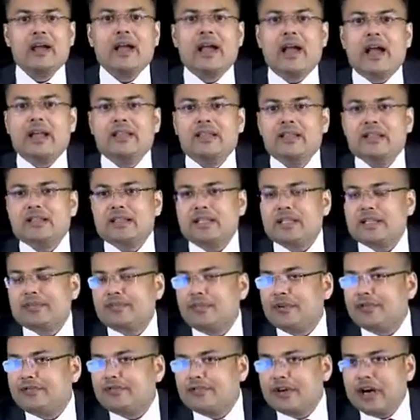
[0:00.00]
and this is
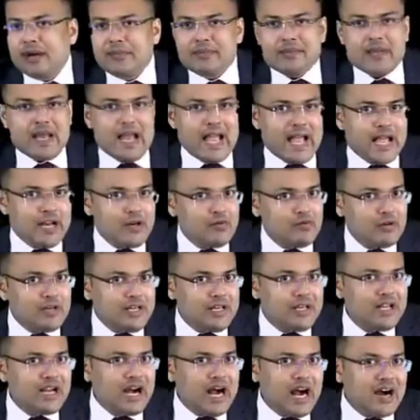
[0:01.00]
performed
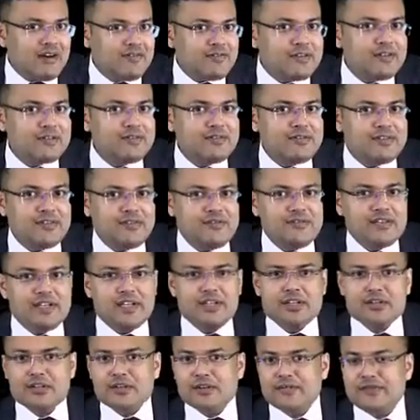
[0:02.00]
annually after 50
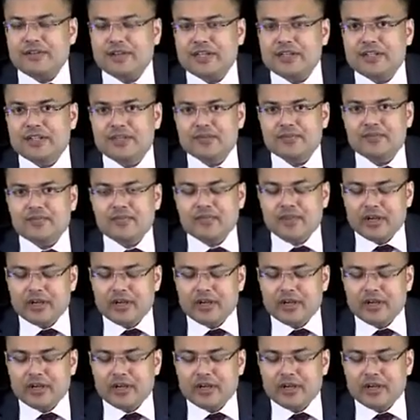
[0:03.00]
years of age.